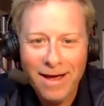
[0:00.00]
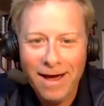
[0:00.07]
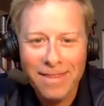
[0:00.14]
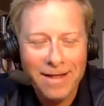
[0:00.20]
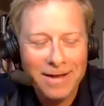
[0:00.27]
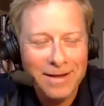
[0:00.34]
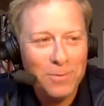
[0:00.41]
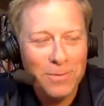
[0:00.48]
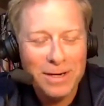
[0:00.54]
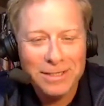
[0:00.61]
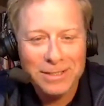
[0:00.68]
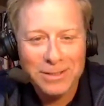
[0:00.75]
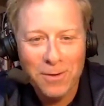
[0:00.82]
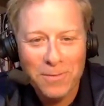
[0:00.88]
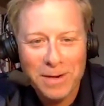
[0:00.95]
And then you win
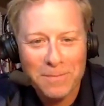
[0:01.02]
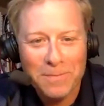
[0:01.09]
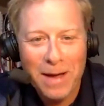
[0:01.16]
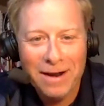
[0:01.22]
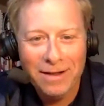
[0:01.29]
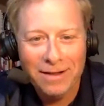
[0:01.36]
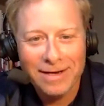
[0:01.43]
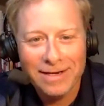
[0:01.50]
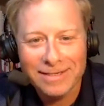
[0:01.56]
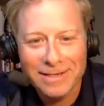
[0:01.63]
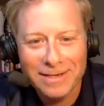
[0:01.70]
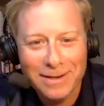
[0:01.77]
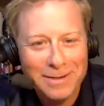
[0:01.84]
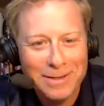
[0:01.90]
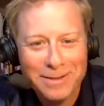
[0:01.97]
so many penalties.
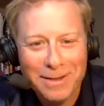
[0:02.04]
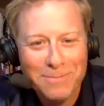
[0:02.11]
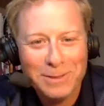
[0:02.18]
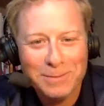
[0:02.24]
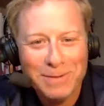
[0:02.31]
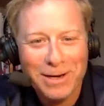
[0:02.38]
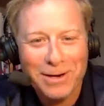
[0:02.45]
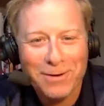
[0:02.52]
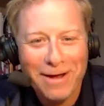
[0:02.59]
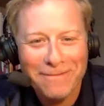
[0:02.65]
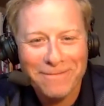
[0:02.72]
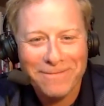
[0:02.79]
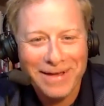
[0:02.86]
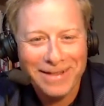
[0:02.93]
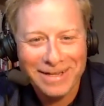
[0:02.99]
That must be a
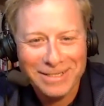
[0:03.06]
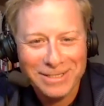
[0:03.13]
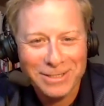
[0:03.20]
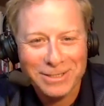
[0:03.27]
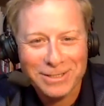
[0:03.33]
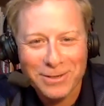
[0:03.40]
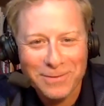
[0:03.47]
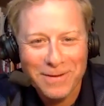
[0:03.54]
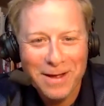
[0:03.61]
great feeling to just